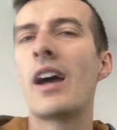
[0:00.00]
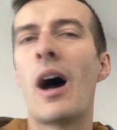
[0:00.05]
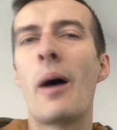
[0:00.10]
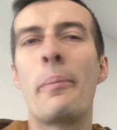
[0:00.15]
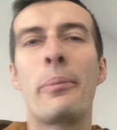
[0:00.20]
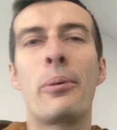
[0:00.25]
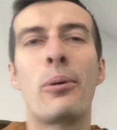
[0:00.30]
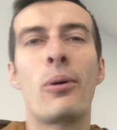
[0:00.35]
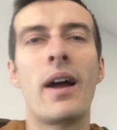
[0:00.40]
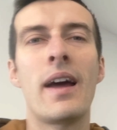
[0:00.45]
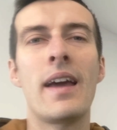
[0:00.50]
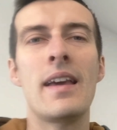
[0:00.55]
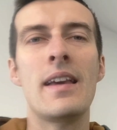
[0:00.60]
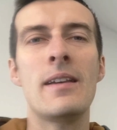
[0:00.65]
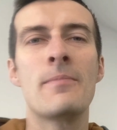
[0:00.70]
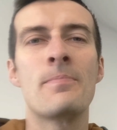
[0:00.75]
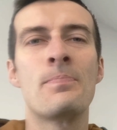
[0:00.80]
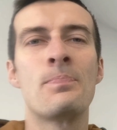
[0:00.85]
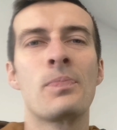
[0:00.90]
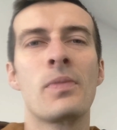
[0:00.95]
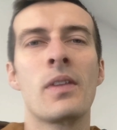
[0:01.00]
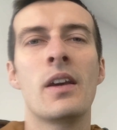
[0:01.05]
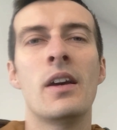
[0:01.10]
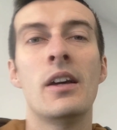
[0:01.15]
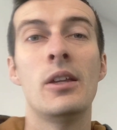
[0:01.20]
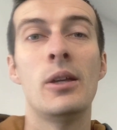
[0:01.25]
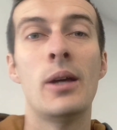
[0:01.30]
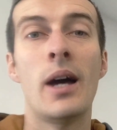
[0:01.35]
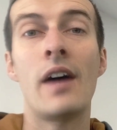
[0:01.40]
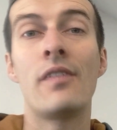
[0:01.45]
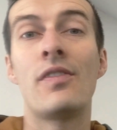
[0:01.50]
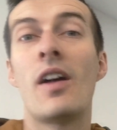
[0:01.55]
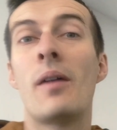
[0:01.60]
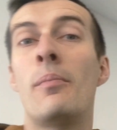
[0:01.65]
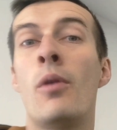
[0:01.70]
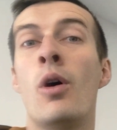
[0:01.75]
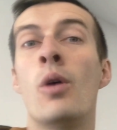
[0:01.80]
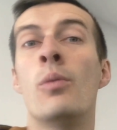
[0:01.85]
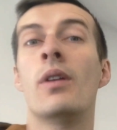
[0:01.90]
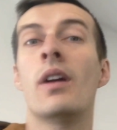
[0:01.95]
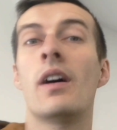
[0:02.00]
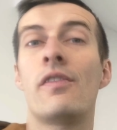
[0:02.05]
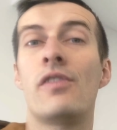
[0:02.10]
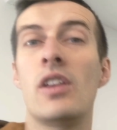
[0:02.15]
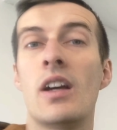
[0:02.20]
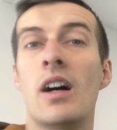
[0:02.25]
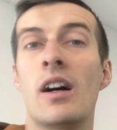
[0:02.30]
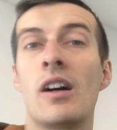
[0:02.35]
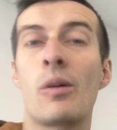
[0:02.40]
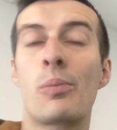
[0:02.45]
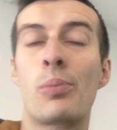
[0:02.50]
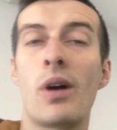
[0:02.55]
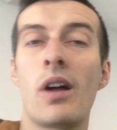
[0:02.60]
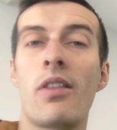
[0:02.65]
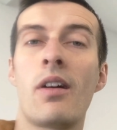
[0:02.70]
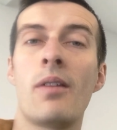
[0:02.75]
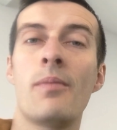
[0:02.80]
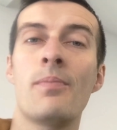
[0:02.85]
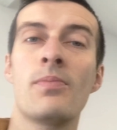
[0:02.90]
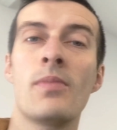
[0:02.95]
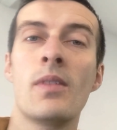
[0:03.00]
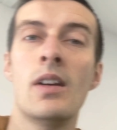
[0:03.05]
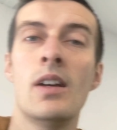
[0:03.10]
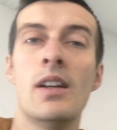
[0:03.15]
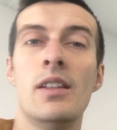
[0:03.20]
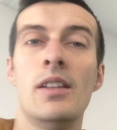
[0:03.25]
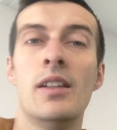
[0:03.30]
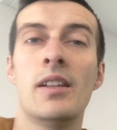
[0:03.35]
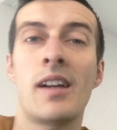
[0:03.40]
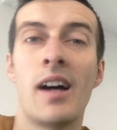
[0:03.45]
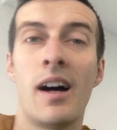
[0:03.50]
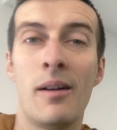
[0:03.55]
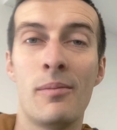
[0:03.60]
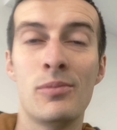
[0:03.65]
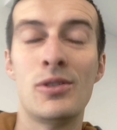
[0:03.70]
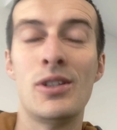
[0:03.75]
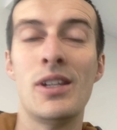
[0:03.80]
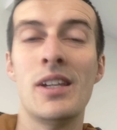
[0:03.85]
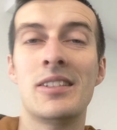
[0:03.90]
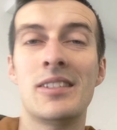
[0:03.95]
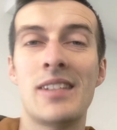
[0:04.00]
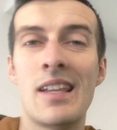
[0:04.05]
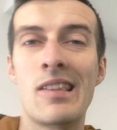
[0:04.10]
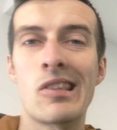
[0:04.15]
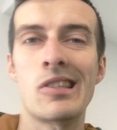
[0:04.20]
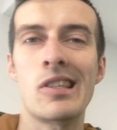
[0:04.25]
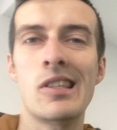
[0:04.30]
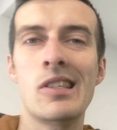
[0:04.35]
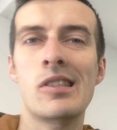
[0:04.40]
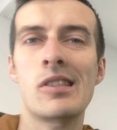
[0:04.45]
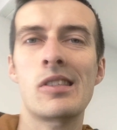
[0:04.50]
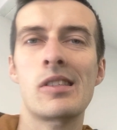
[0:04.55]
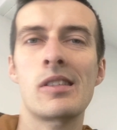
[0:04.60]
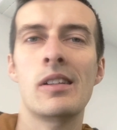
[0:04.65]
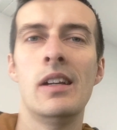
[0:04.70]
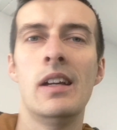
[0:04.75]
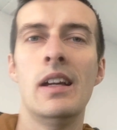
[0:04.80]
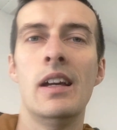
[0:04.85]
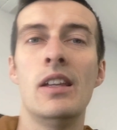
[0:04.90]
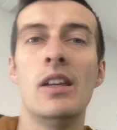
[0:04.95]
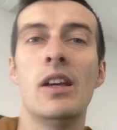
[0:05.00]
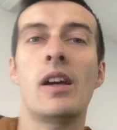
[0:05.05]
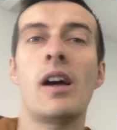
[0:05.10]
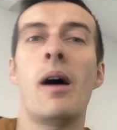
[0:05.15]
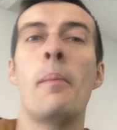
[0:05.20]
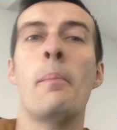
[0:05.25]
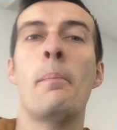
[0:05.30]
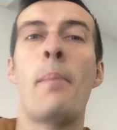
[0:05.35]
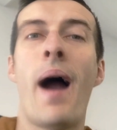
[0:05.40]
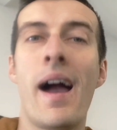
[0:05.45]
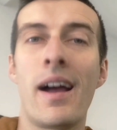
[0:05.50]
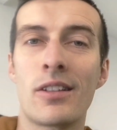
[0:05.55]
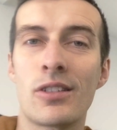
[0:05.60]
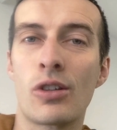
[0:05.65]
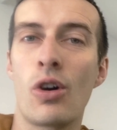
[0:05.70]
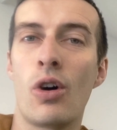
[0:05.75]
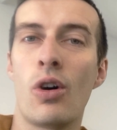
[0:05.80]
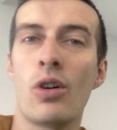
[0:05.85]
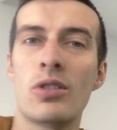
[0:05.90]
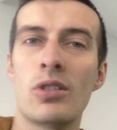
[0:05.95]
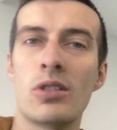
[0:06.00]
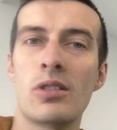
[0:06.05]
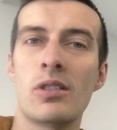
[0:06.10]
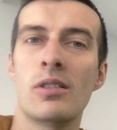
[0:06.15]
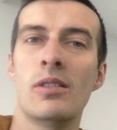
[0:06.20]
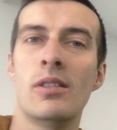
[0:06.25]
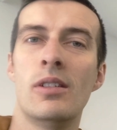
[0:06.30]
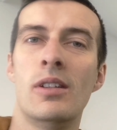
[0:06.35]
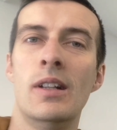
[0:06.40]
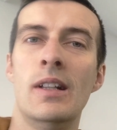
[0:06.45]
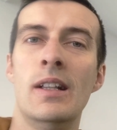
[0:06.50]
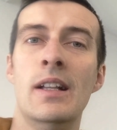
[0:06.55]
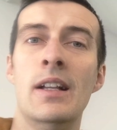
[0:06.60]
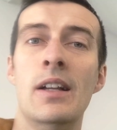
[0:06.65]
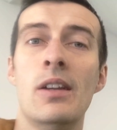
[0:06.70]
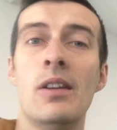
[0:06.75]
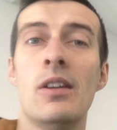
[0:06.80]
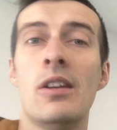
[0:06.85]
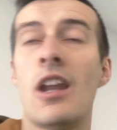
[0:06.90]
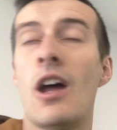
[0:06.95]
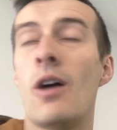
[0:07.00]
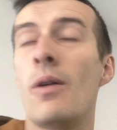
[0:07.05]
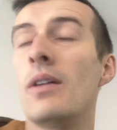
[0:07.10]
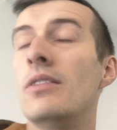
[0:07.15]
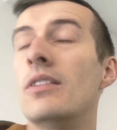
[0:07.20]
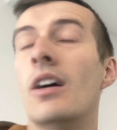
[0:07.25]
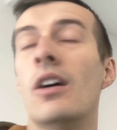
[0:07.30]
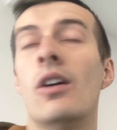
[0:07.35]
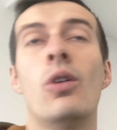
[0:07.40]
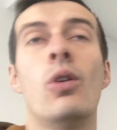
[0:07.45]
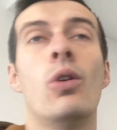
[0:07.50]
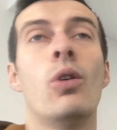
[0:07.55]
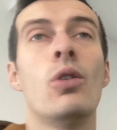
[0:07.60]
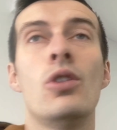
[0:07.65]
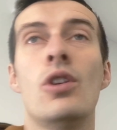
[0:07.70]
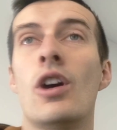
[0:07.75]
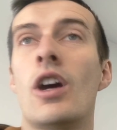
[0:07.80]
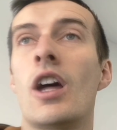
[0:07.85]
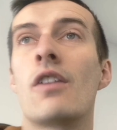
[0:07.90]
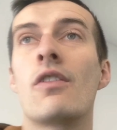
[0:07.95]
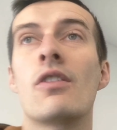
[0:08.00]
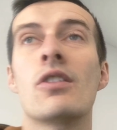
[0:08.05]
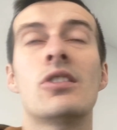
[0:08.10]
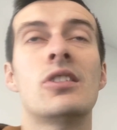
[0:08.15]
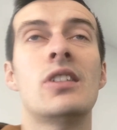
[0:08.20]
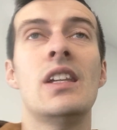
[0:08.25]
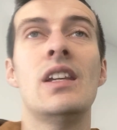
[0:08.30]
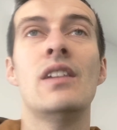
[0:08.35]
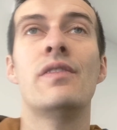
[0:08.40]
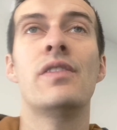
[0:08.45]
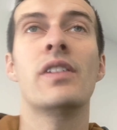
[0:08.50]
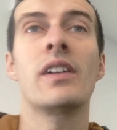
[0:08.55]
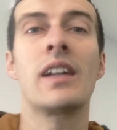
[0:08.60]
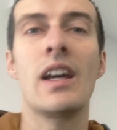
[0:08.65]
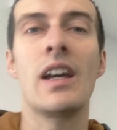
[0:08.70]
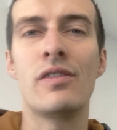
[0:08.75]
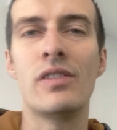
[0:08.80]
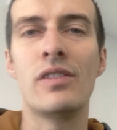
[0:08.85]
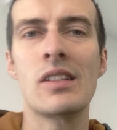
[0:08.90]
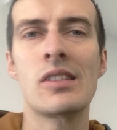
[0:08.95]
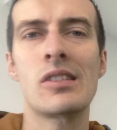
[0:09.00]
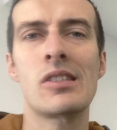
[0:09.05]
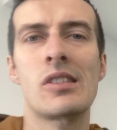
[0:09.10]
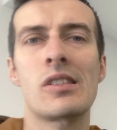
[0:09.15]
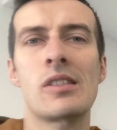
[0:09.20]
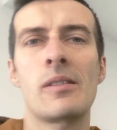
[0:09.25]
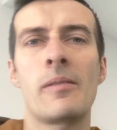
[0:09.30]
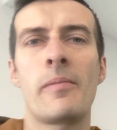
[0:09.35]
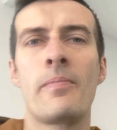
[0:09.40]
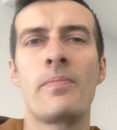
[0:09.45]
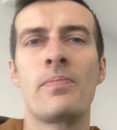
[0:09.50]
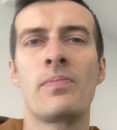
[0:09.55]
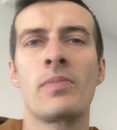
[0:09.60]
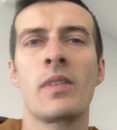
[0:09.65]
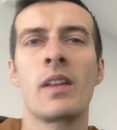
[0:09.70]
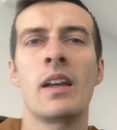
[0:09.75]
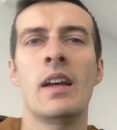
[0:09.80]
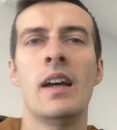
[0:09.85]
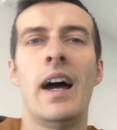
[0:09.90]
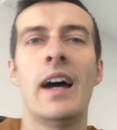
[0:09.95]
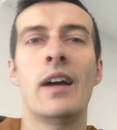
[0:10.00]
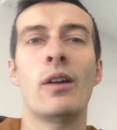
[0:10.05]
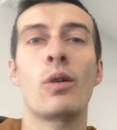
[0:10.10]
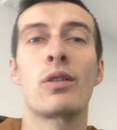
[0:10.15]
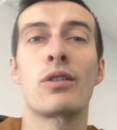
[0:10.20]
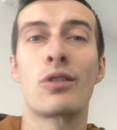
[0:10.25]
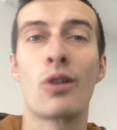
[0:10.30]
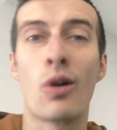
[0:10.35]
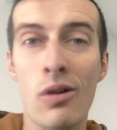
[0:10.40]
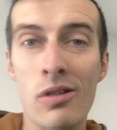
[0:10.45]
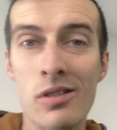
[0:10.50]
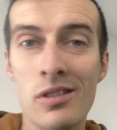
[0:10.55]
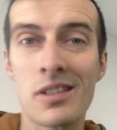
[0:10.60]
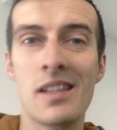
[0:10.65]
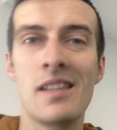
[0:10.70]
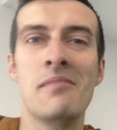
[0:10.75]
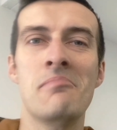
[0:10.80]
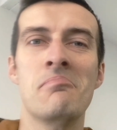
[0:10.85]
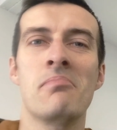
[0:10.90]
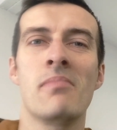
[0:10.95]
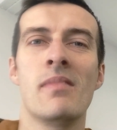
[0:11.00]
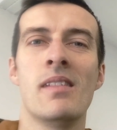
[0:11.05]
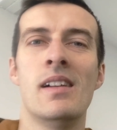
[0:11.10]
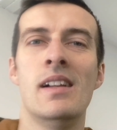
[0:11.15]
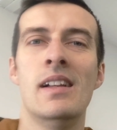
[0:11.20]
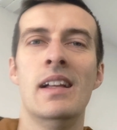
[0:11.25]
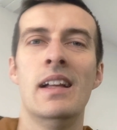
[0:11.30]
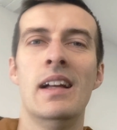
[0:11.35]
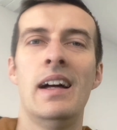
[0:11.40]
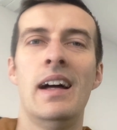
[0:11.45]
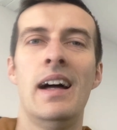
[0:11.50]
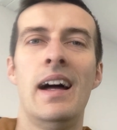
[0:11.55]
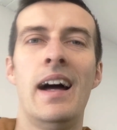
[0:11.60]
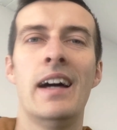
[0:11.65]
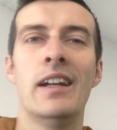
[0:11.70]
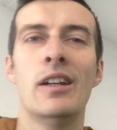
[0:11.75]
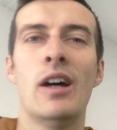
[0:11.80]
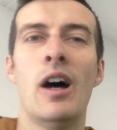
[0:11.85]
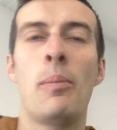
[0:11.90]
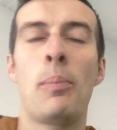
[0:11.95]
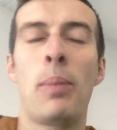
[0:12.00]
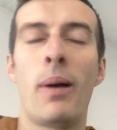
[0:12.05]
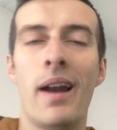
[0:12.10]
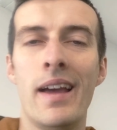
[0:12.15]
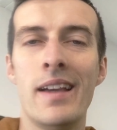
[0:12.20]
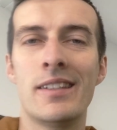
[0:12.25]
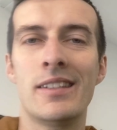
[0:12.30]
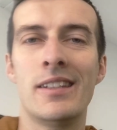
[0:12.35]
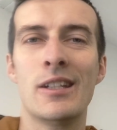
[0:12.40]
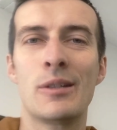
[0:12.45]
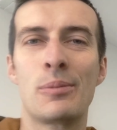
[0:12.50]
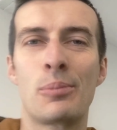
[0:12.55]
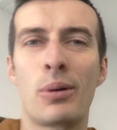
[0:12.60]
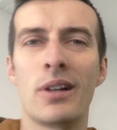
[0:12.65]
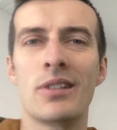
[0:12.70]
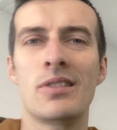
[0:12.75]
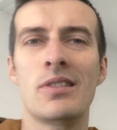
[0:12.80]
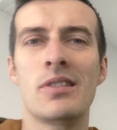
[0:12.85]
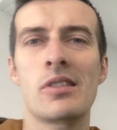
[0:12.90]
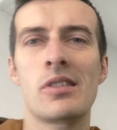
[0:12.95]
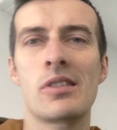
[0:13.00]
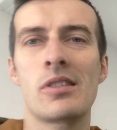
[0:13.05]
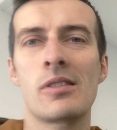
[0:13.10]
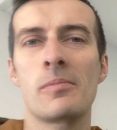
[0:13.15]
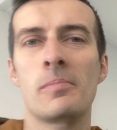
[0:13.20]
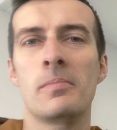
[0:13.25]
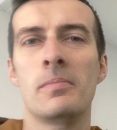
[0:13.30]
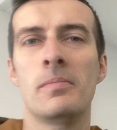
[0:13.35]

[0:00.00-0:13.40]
I pray you have that moment of the younger brother. You come to your senses, you come back to God, knowing that you're going to receive forgiveness and authority and a place in his presence.